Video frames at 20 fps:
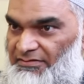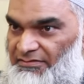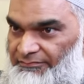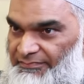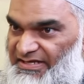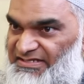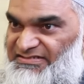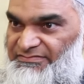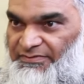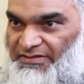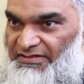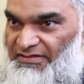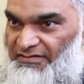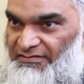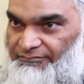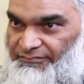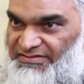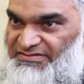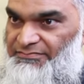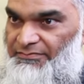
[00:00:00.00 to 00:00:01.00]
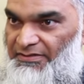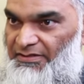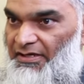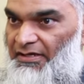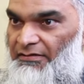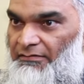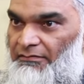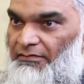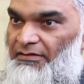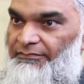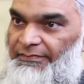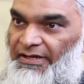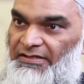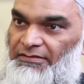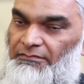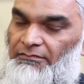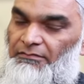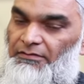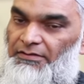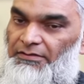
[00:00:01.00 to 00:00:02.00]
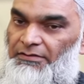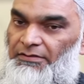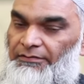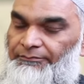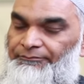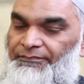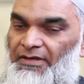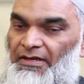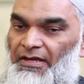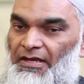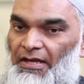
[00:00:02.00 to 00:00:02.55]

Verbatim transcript: the Basmala, Bismillahir Rahmanir Rahim.